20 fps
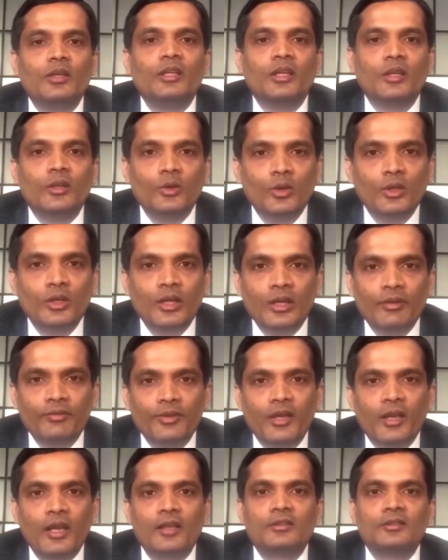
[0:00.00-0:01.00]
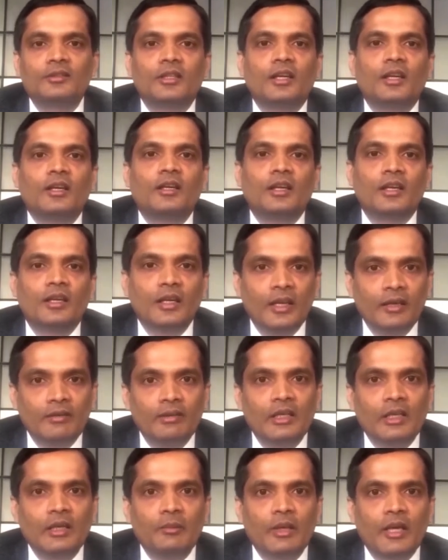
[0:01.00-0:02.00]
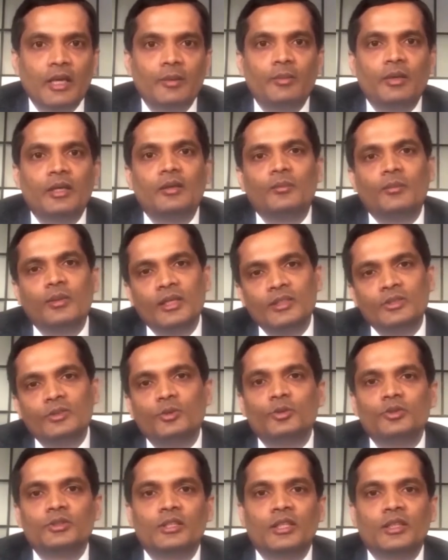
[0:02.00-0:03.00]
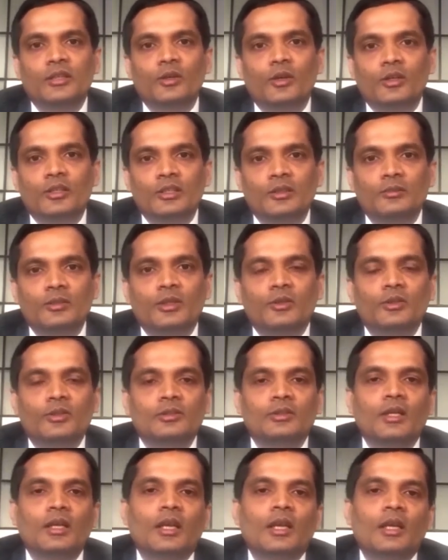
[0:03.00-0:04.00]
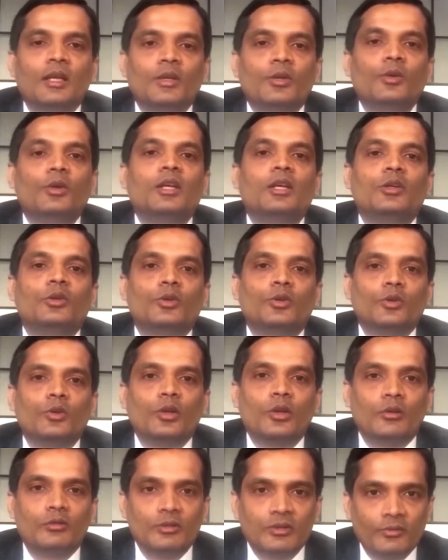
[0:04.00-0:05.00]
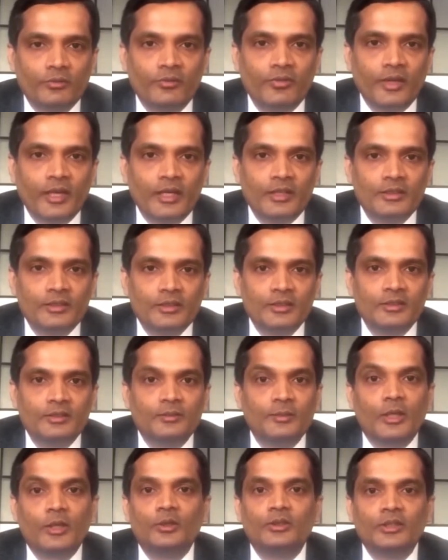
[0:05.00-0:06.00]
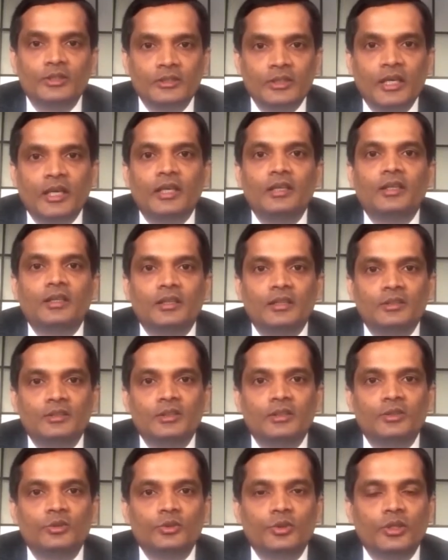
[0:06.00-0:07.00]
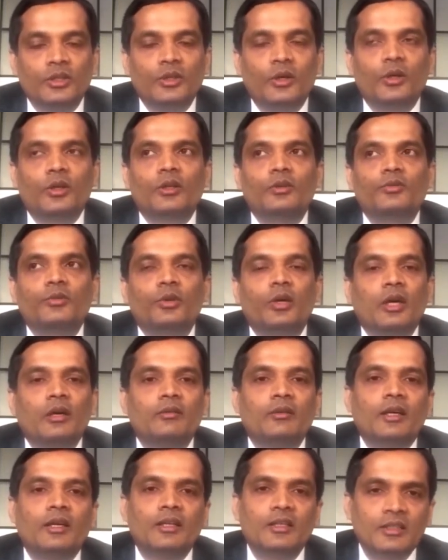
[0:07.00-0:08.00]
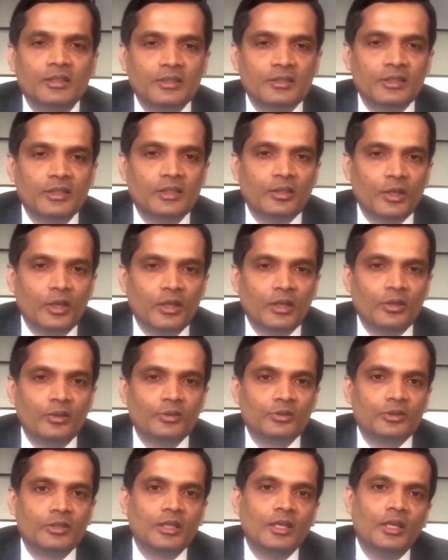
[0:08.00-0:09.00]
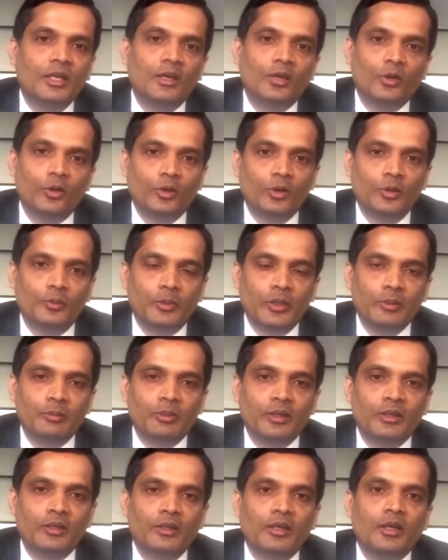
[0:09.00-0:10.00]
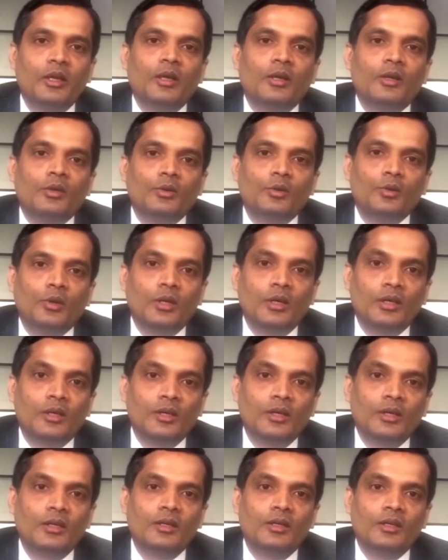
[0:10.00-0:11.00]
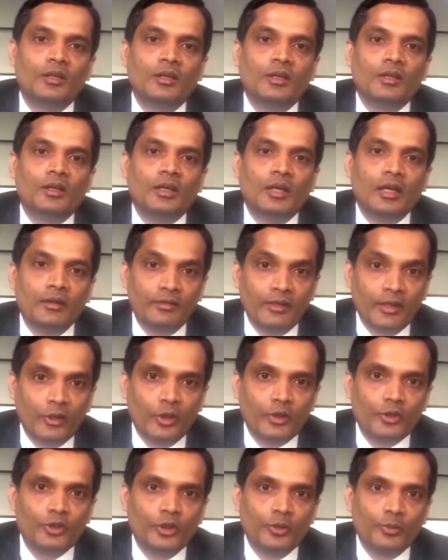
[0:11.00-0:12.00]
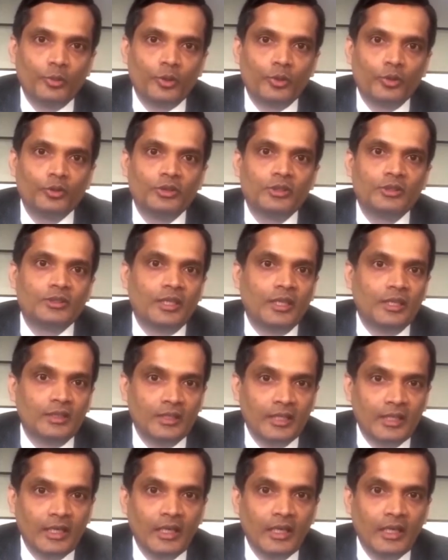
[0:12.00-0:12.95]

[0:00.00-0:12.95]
for nature to heal is we are impatient because nature would take maybe three days if it is a small injury, three weeks if it is a medium scale injury, or three months, up to three months if it is a major injury to your back.